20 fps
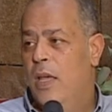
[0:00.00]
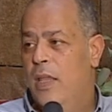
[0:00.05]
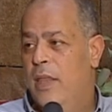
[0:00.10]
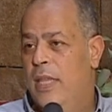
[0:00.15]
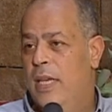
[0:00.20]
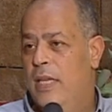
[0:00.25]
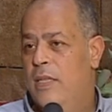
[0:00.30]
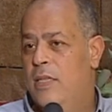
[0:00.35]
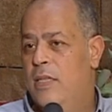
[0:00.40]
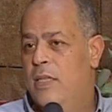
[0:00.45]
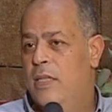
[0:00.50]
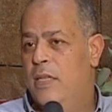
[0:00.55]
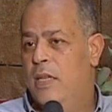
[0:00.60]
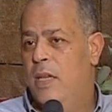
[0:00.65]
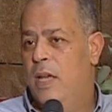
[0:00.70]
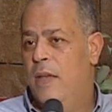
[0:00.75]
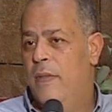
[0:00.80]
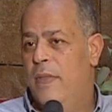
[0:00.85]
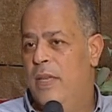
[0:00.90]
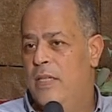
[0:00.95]
this
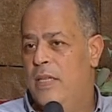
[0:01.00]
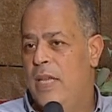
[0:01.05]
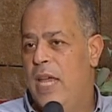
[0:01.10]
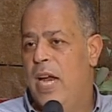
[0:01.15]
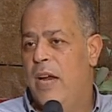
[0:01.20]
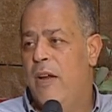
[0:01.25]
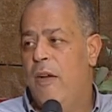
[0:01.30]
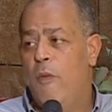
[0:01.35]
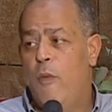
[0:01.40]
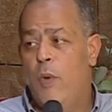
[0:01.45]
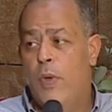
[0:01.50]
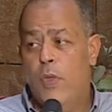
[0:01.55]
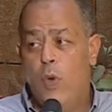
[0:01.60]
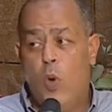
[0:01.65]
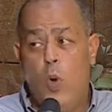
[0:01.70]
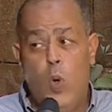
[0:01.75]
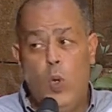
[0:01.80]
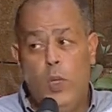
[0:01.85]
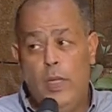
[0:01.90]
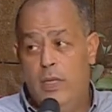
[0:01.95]
area with
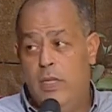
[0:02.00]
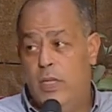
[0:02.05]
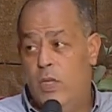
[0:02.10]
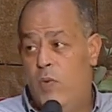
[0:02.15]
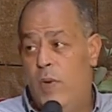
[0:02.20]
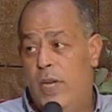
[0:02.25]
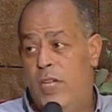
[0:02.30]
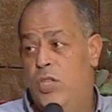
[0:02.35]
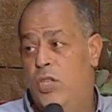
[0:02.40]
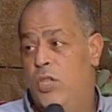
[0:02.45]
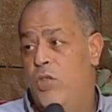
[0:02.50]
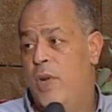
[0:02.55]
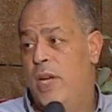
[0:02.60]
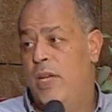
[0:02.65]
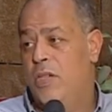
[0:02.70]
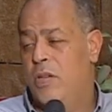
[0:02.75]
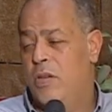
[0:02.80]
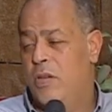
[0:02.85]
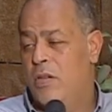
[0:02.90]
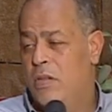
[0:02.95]
all its rich
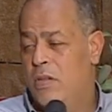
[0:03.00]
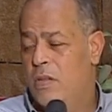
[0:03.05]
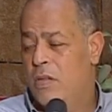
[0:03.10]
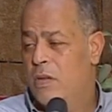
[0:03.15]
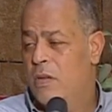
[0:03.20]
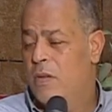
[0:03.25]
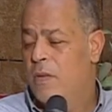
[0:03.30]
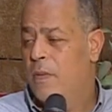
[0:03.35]
treasures?